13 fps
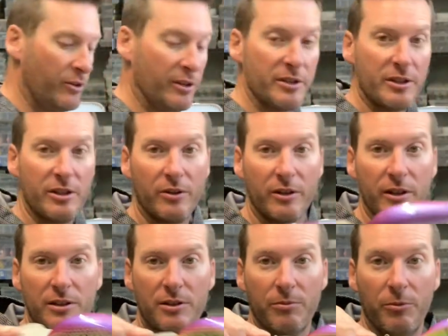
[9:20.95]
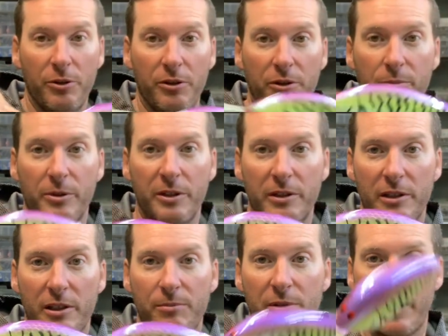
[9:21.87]
can still get some really big
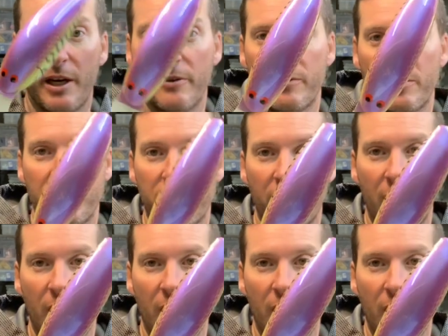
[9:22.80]
deep divers,